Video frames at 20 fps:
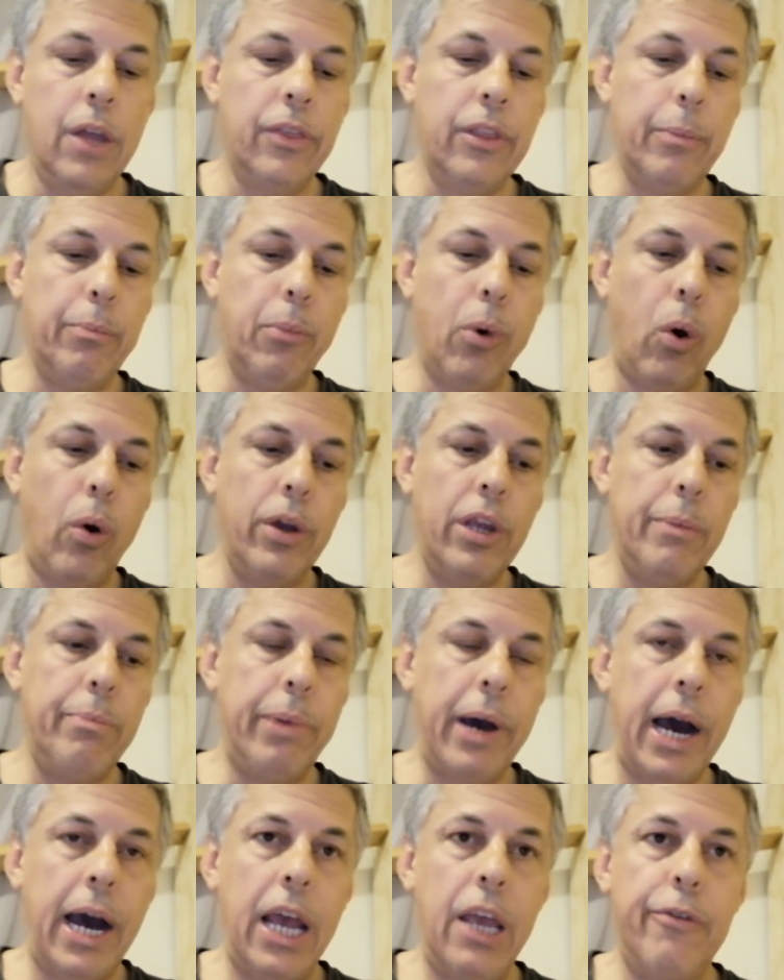The more you
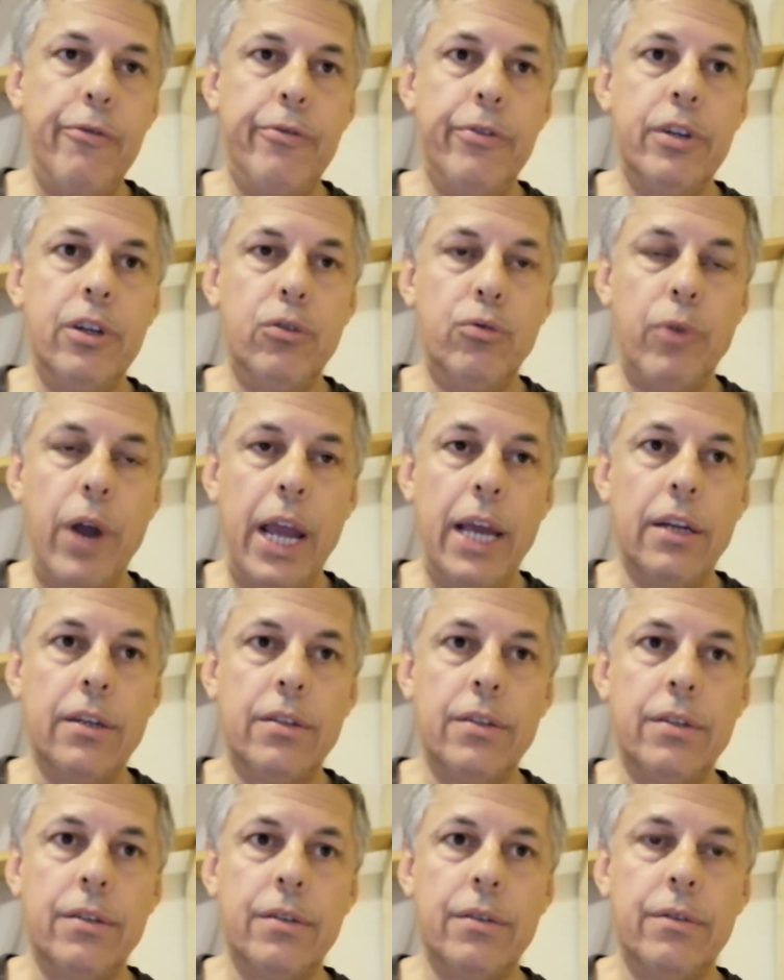pay for your
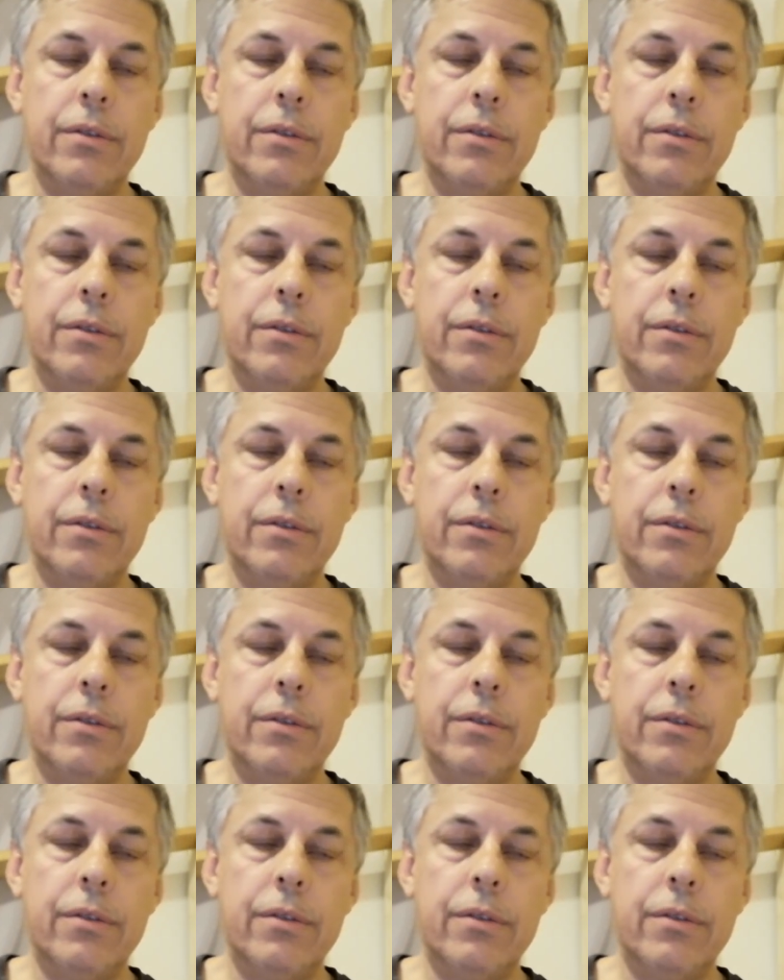rent,